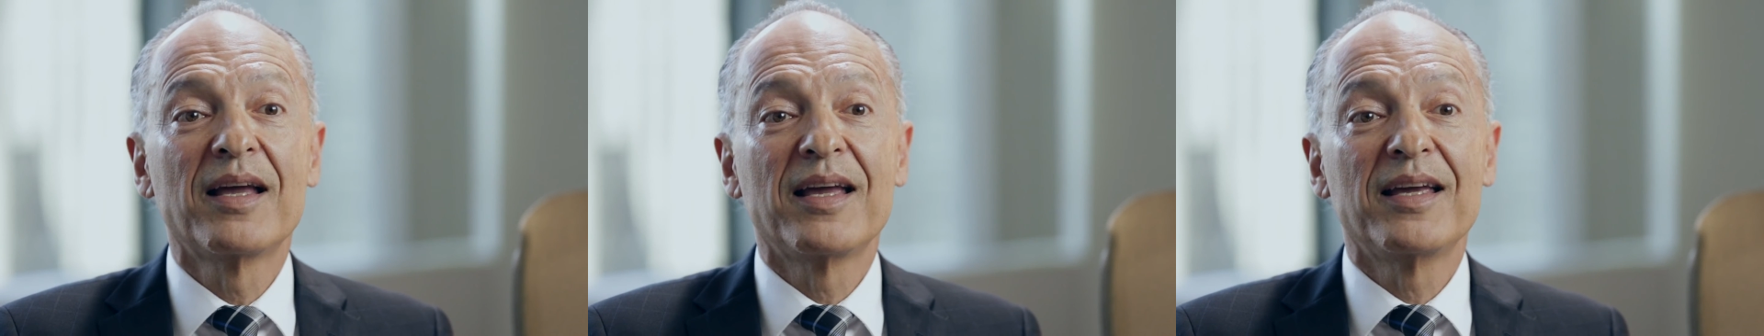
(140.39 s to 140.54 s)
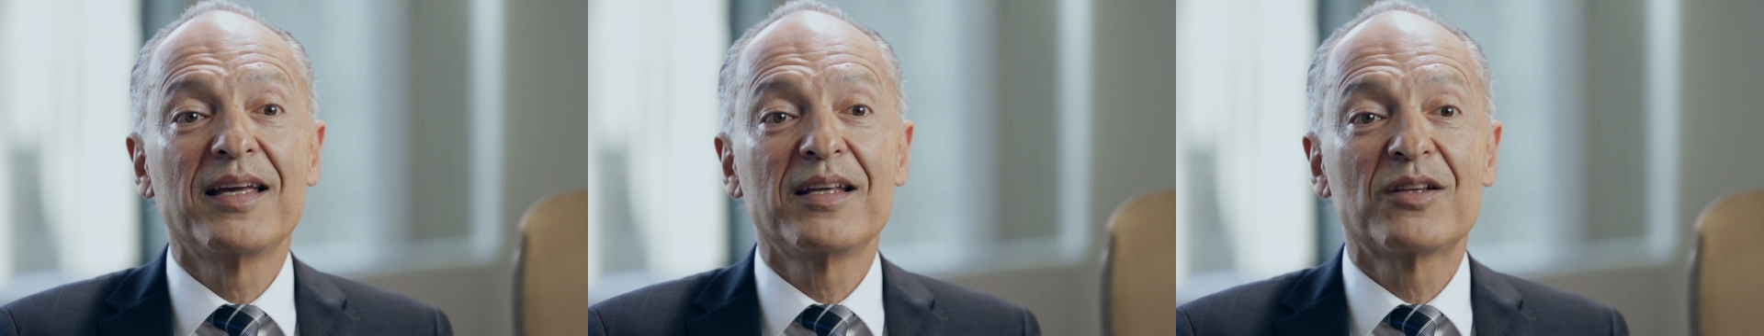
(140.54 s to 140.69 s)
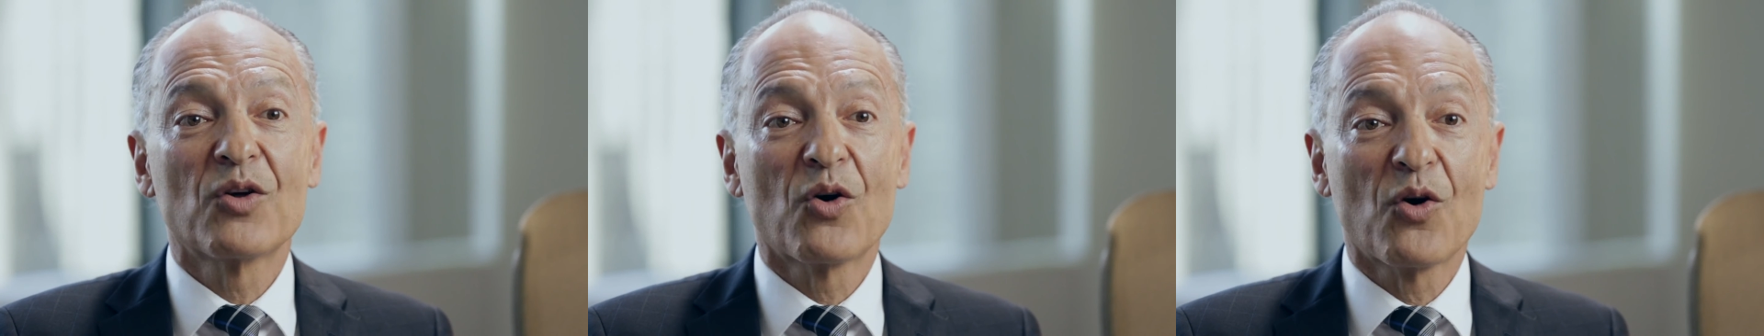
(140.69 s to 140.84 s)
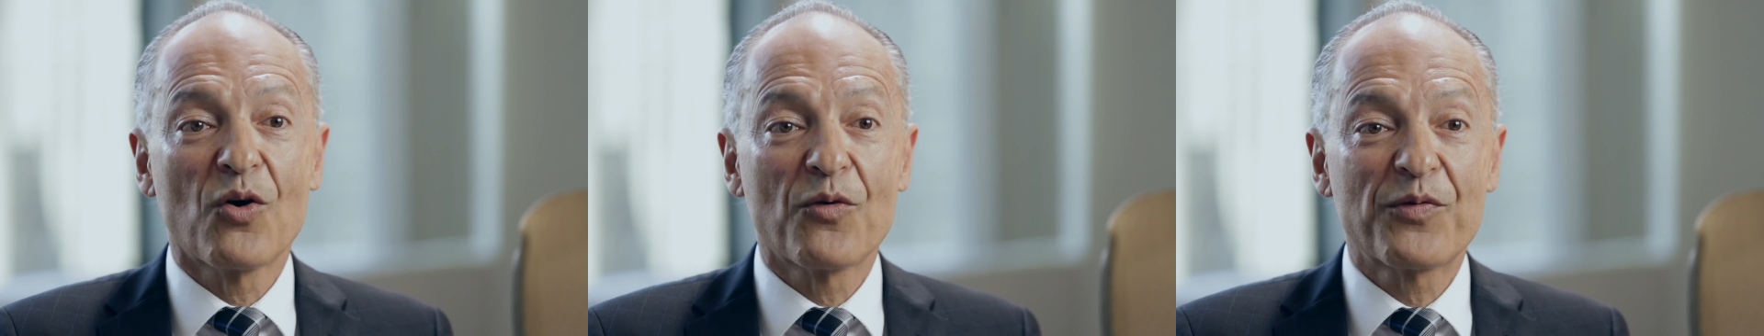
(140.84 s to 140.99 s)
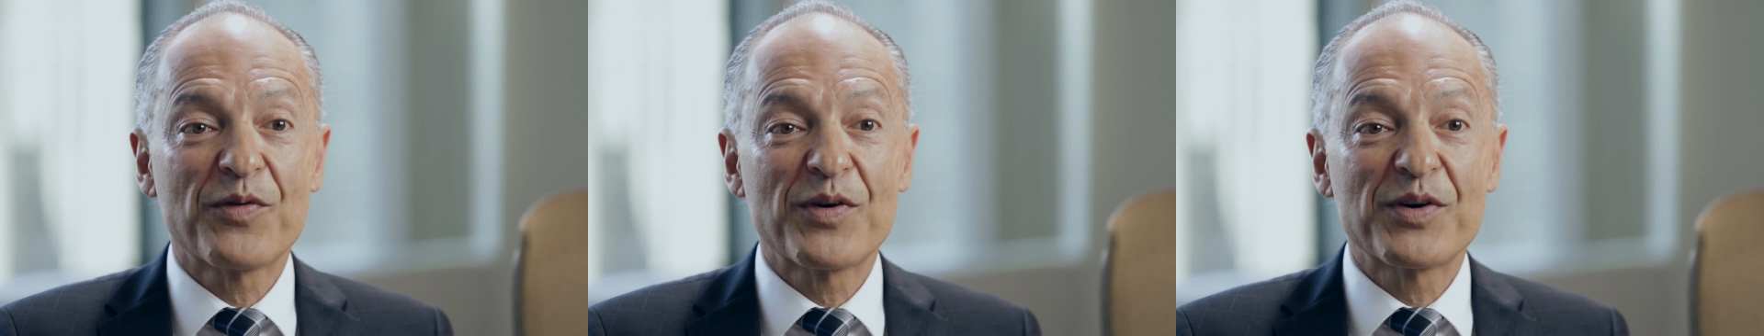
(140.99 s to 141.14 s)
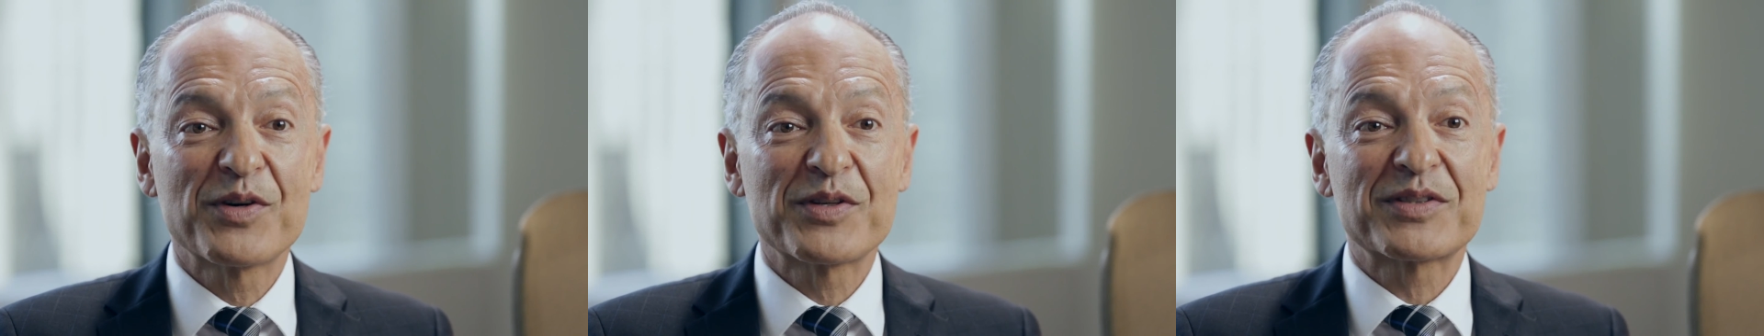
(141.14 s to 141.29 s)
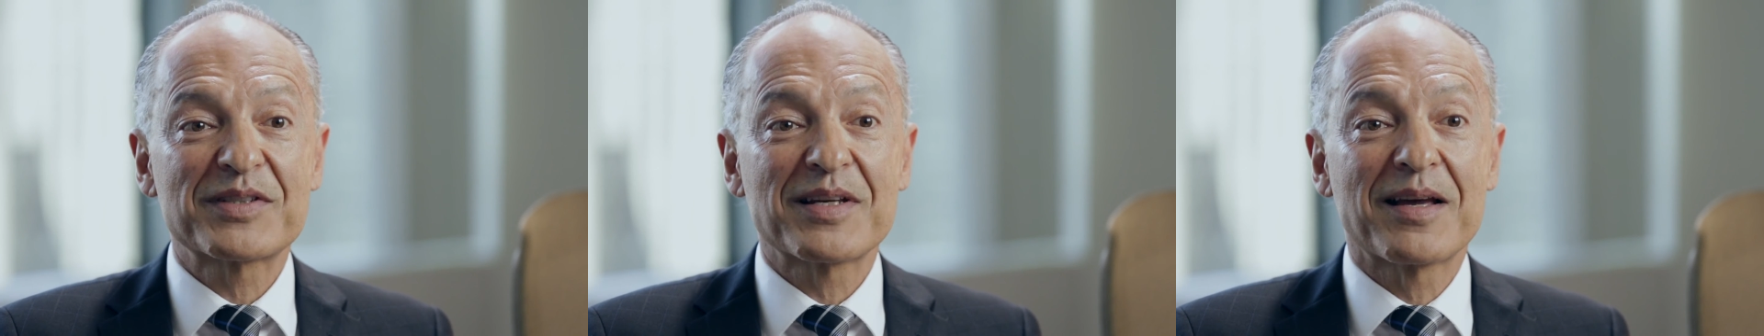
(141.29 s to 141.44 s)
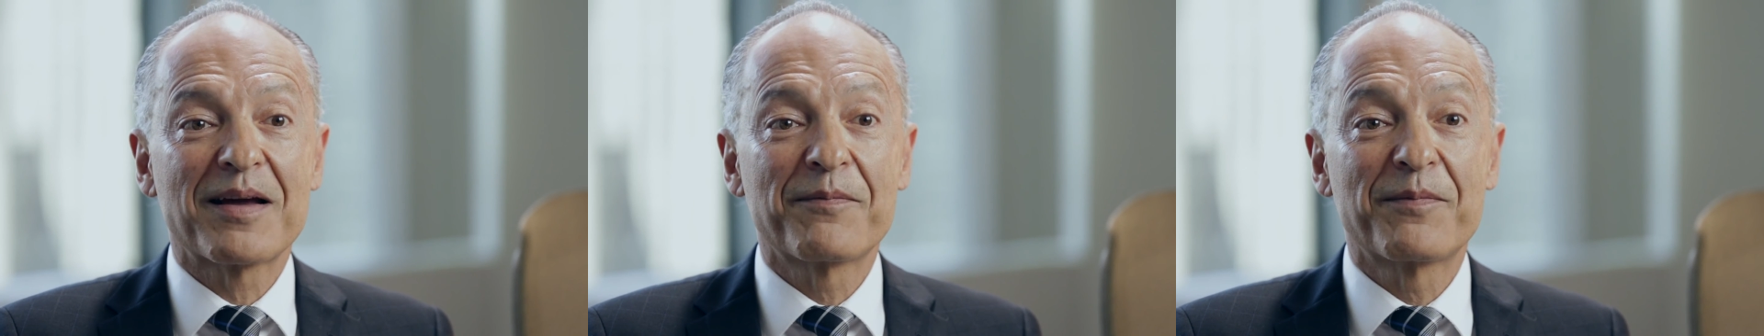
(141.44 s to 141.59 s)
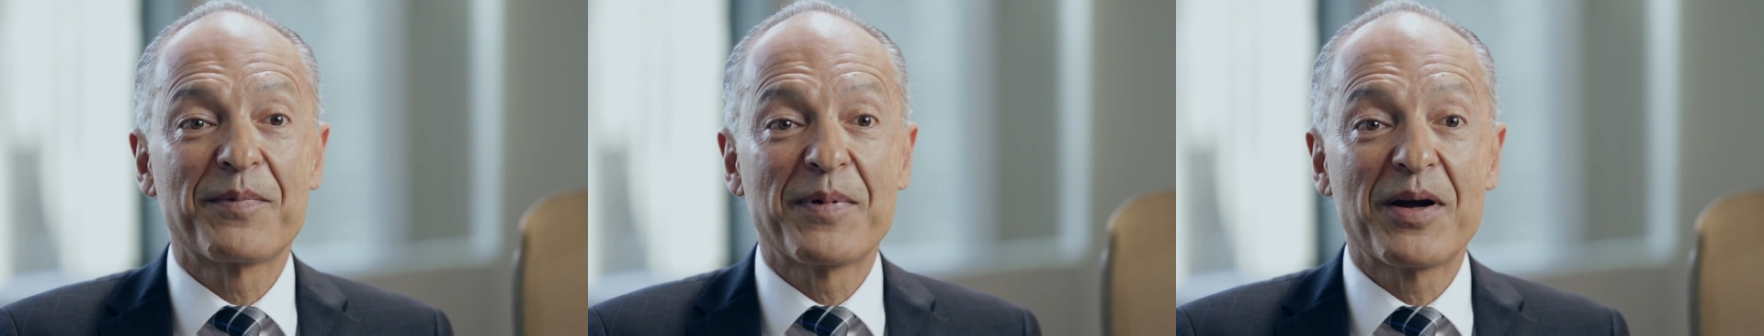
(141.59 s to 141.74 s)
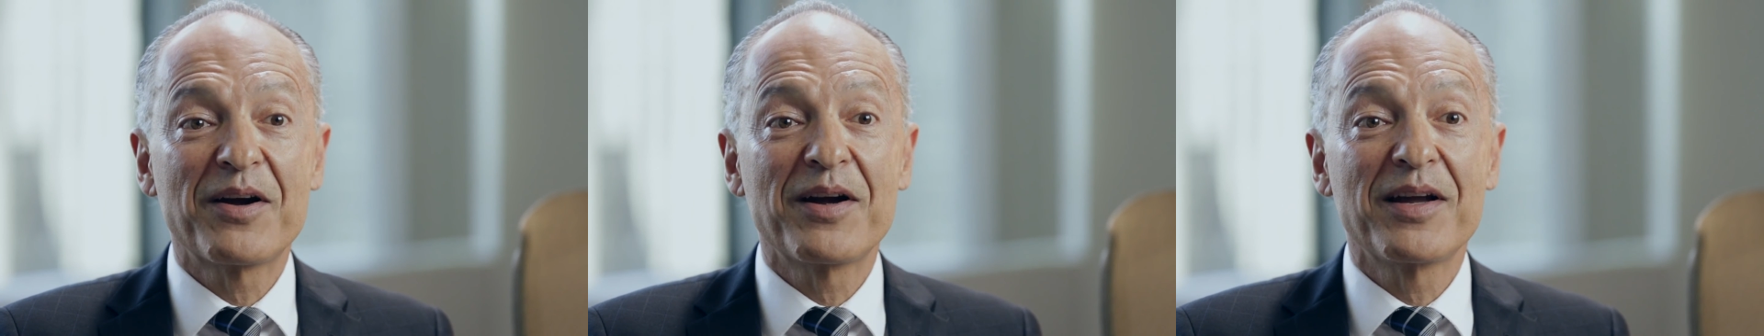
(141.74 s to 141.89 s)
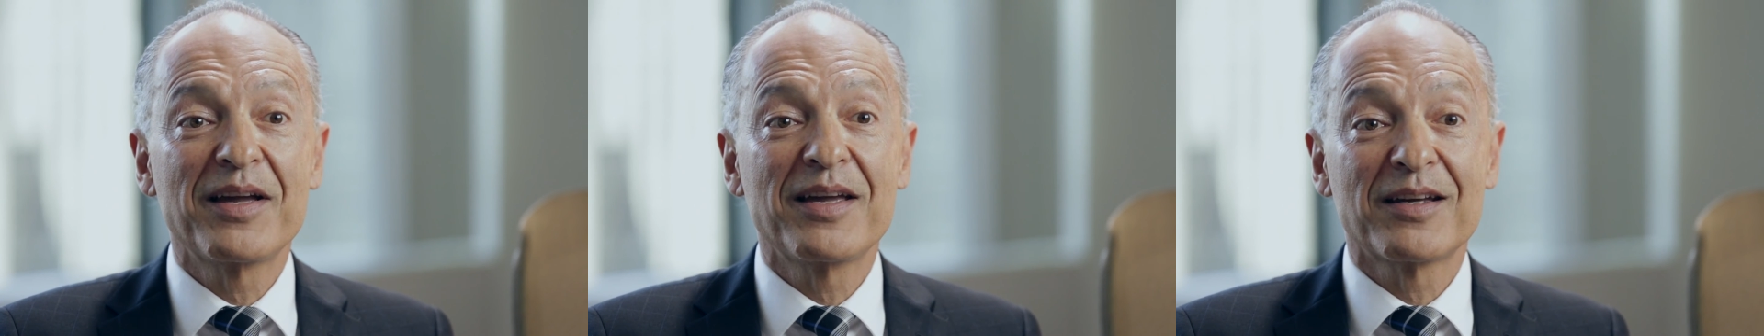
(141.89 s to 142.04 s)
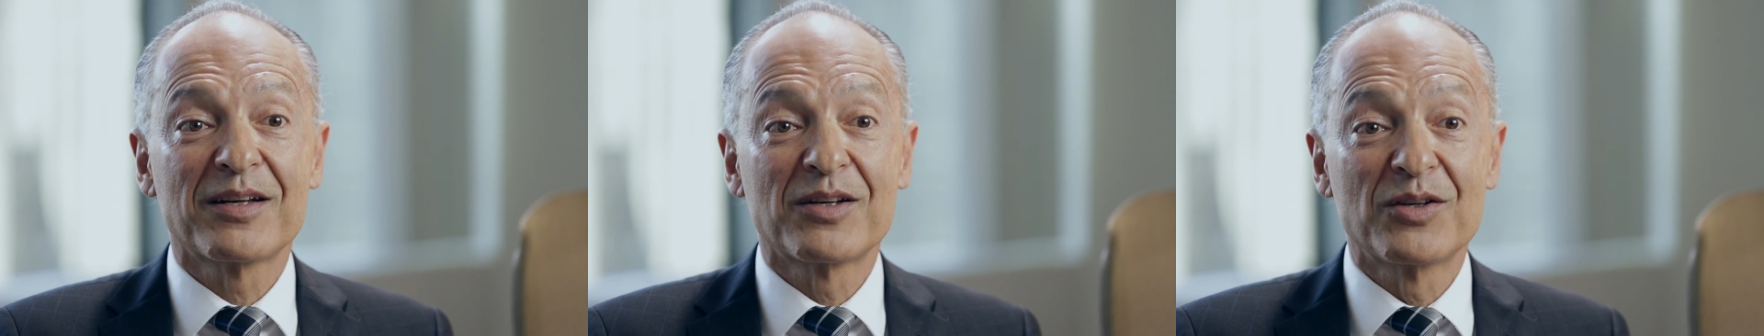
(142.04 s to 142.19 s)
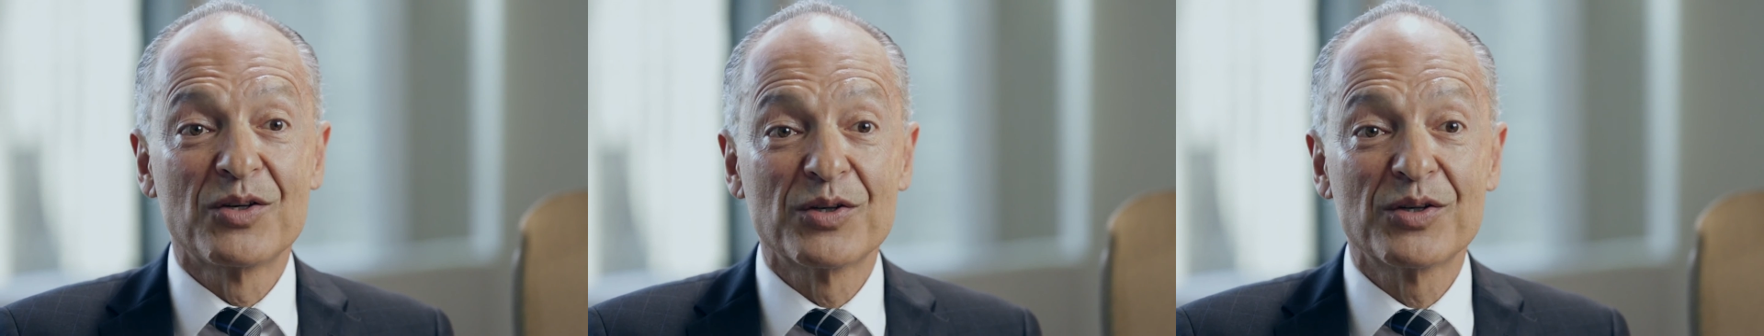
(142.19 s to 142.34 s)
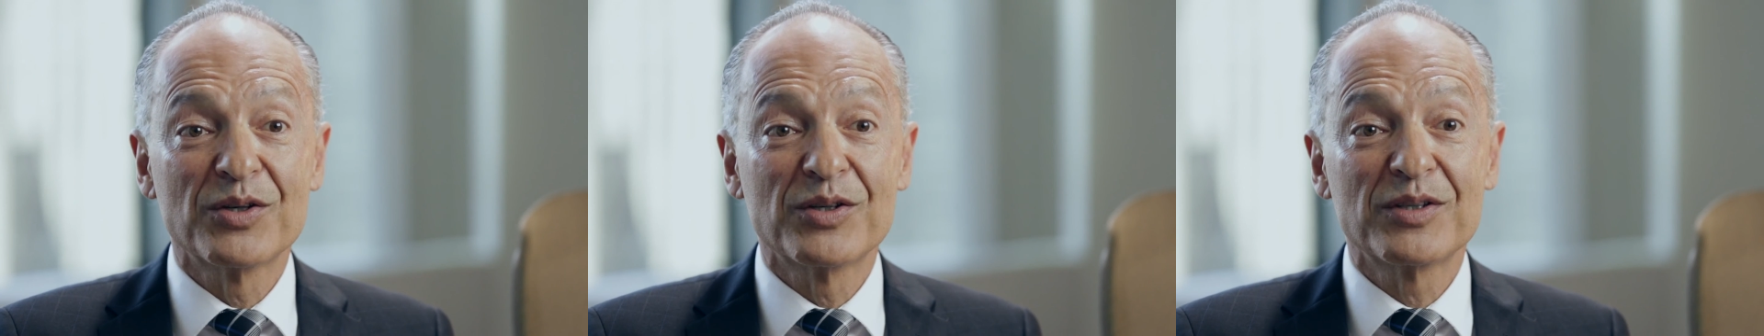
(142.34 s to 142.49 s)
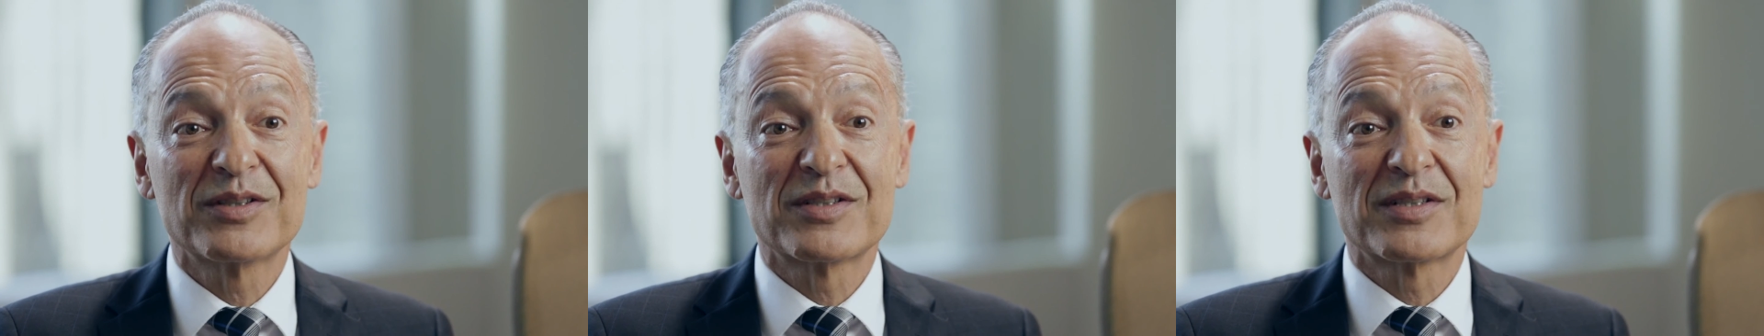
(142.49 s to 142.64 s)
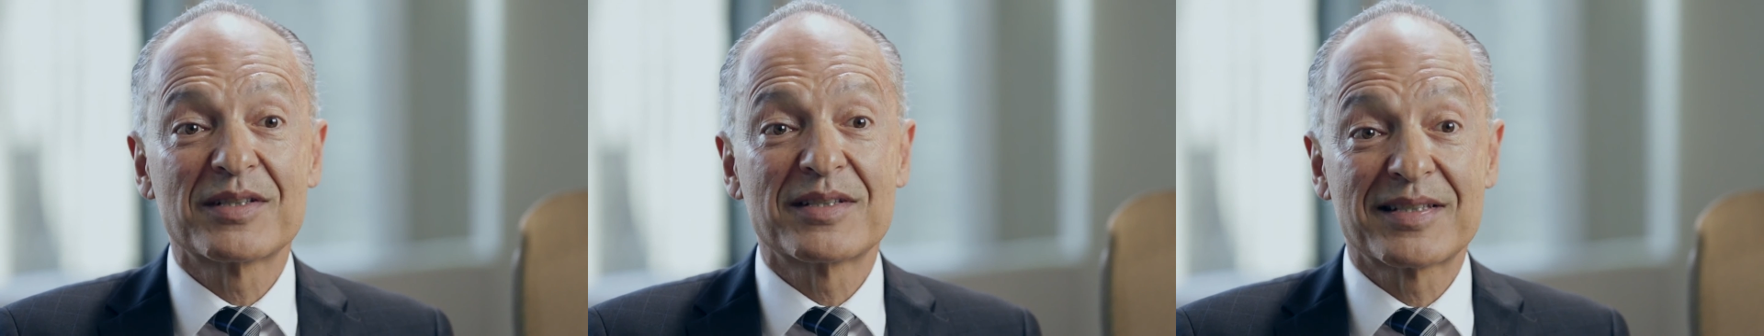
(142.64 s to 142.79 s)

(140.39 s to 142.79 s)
it offers a very good